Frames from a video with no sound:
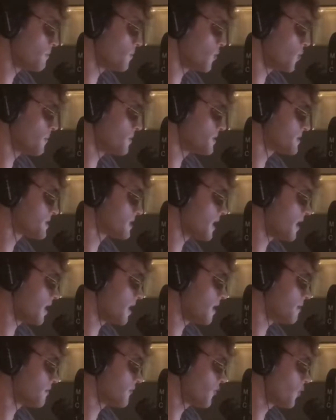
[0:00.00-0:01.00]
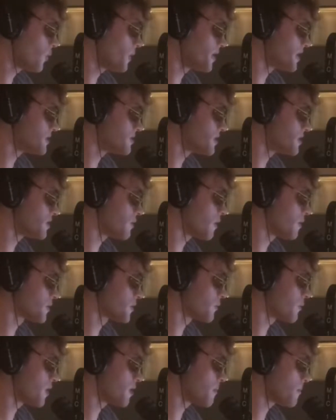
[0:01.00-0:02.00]
moment, before we continue on with
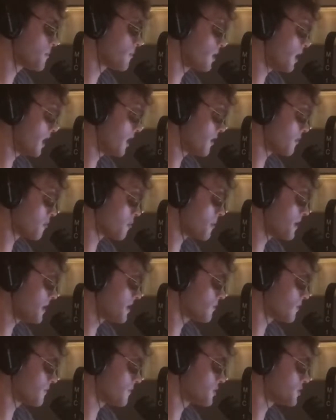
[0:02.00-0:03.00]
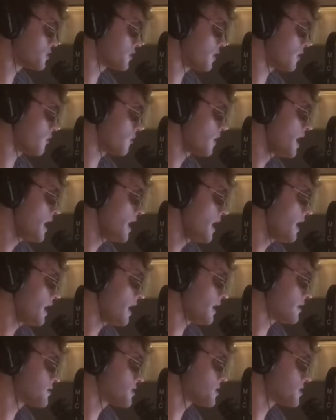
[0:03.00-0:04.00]
the remainder of the show,
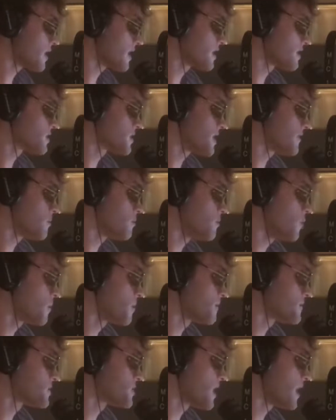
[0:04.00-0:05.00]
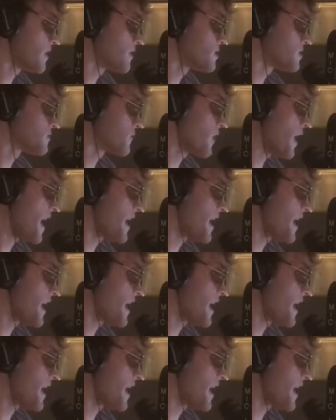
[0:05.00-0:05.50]
I'd just like us to have a moment of silence for